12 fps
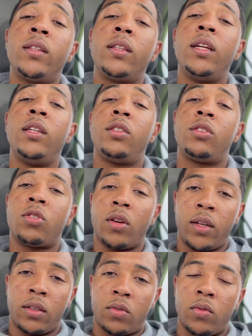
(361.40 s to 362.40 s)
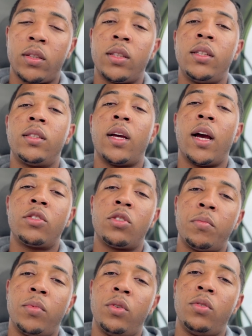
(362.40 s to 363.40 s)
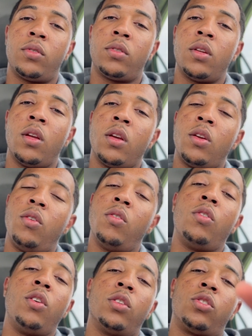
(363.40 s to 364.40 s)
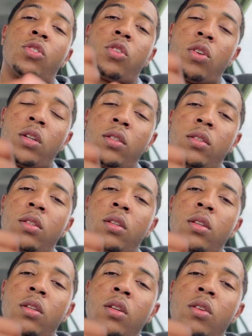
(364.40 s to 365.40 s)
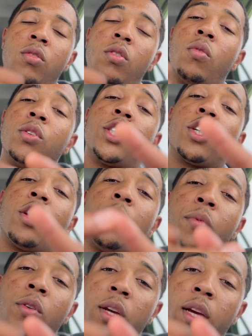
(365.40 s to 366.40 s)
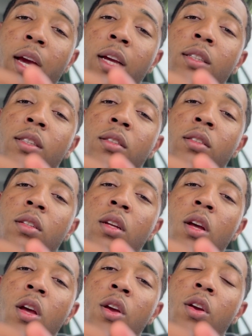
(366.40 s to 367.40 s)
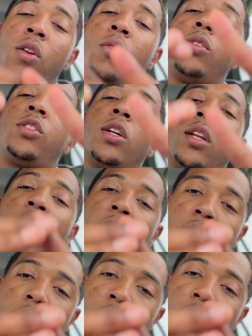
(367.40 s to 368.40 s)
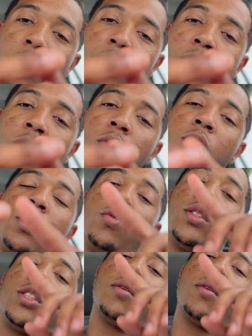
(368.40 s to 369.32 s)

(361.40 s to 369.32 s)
these traits, with these attributes, you know, your trust, you know, with your communication, you know, with your leadership, you know, with your